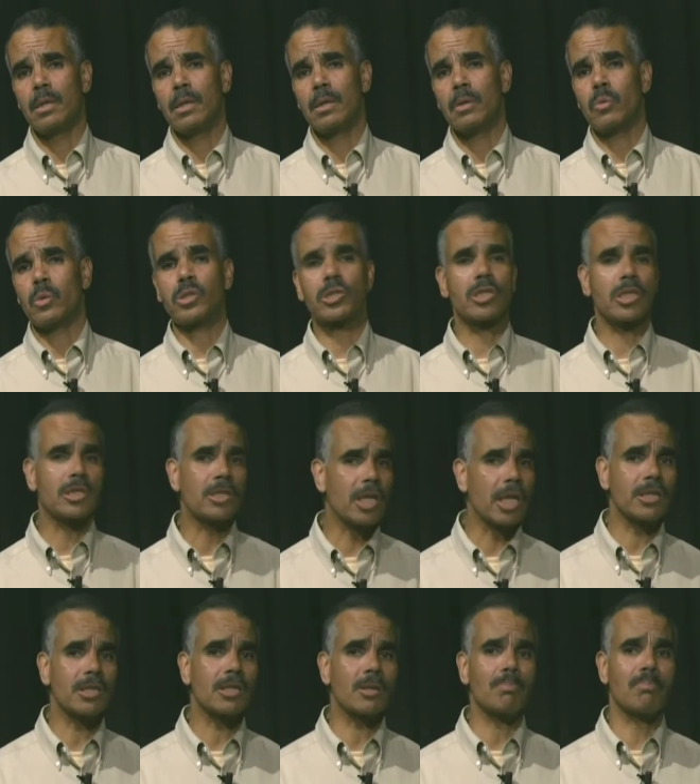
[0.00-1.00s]
which
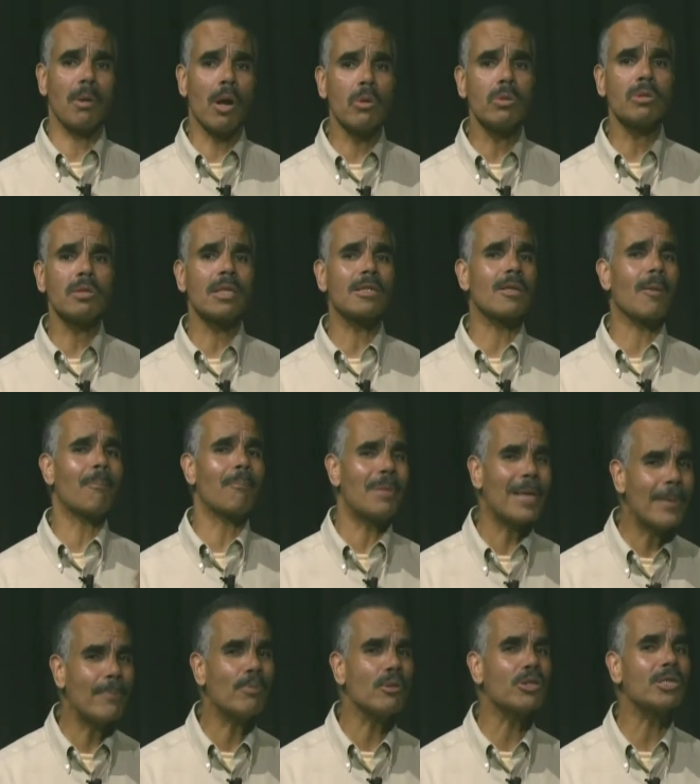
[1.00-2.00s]
suggested both that the
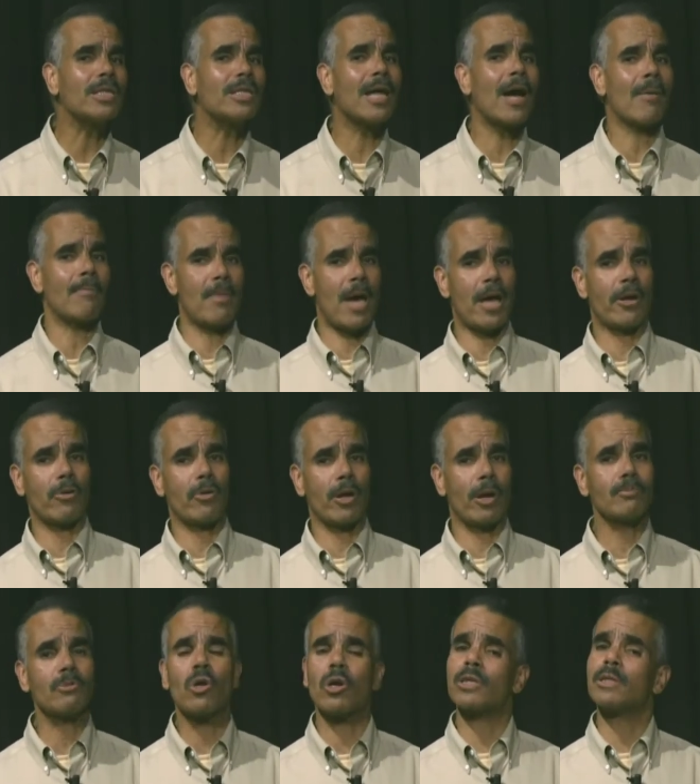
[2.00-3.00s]
people did not matter, and I'm
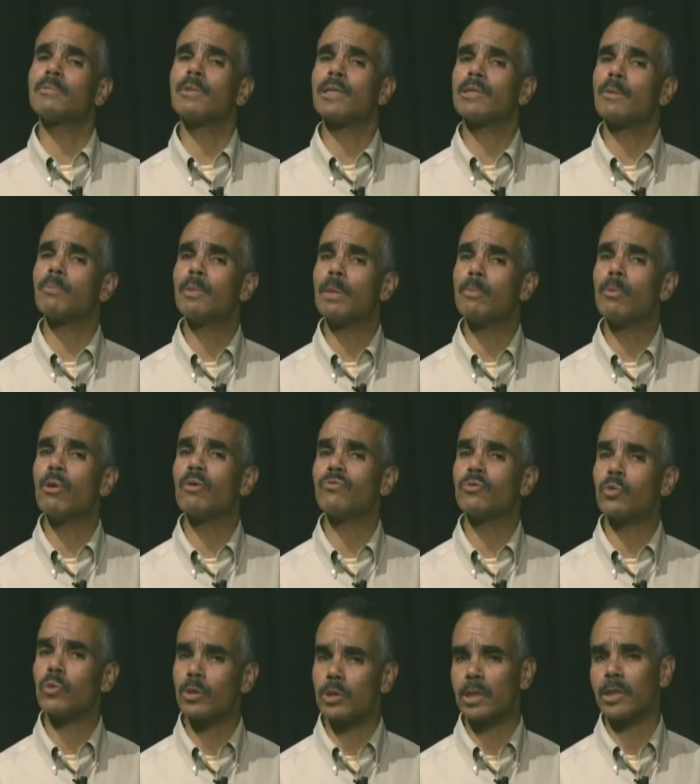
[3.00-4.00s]
talking about the people of
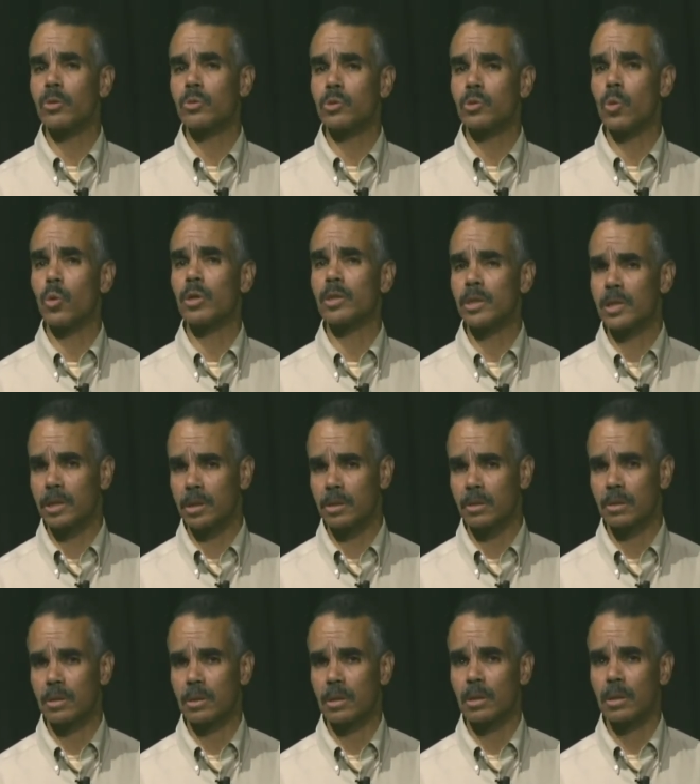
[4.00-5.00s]
New, New
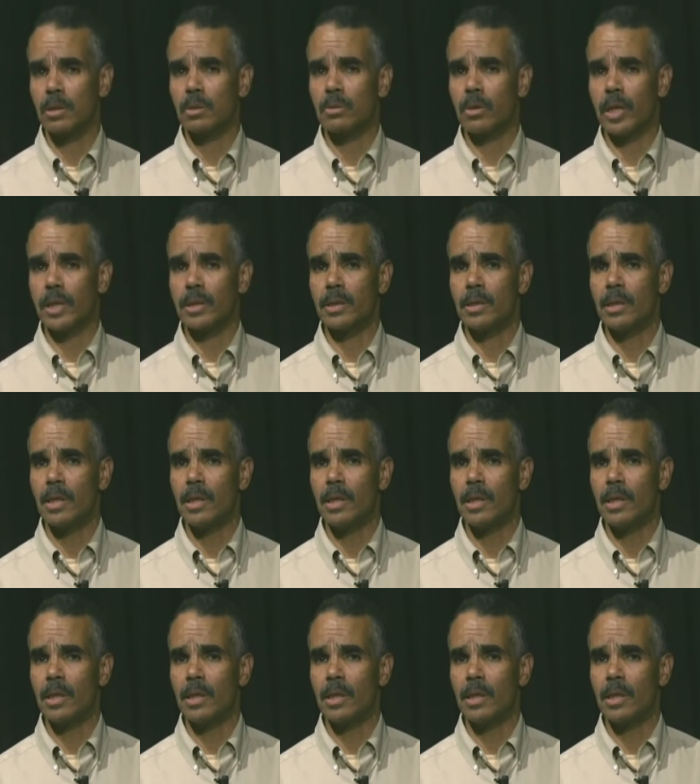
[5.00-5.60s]
Orleans, right?